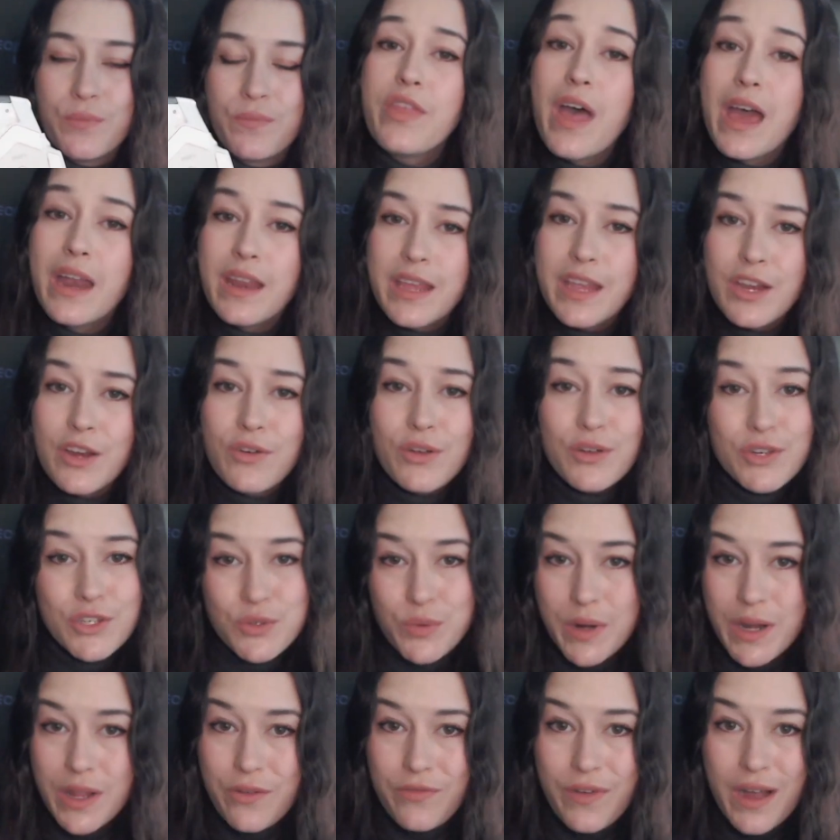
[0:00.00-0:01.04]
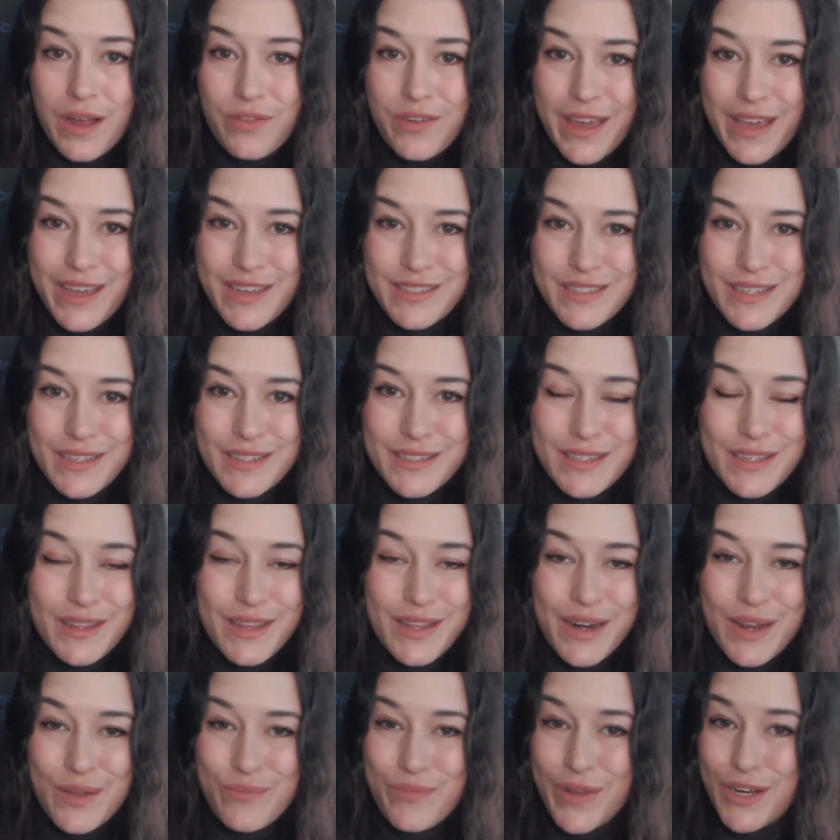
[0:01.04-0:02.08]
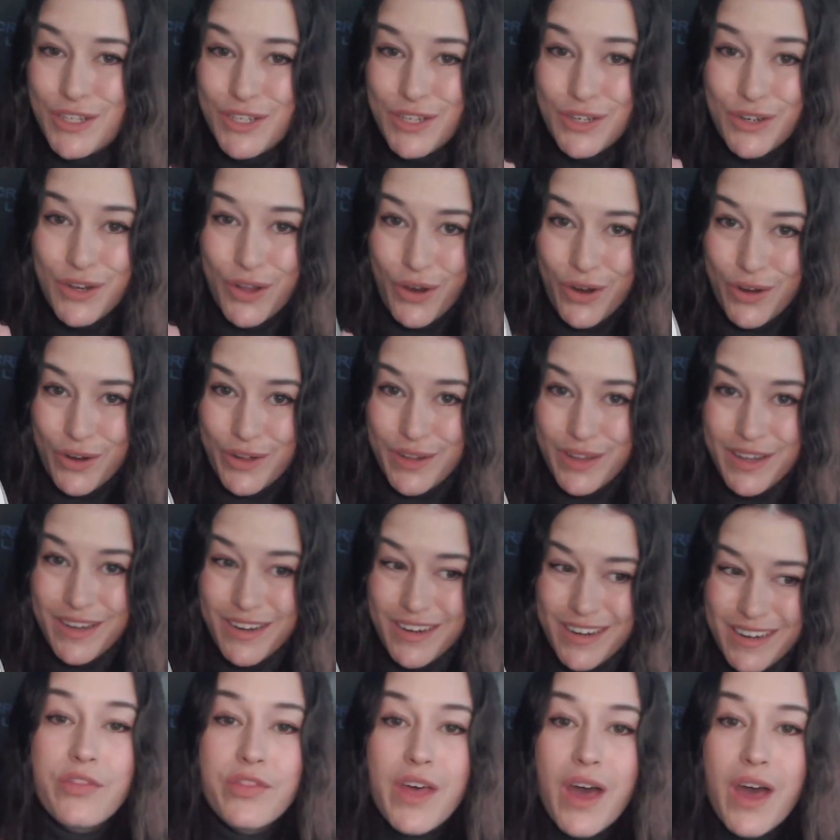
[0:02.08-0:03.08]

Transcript: That Hero 25K sensor that I mentioned earlier, the